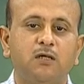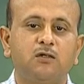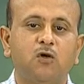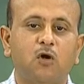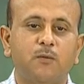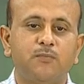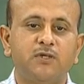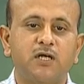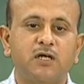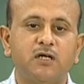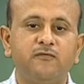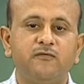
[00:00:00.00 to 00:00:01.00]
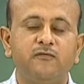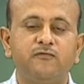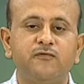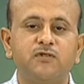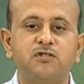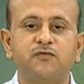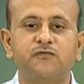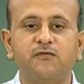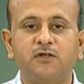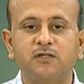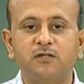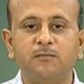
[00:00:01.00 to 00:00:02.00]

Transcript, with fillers: the objective which is further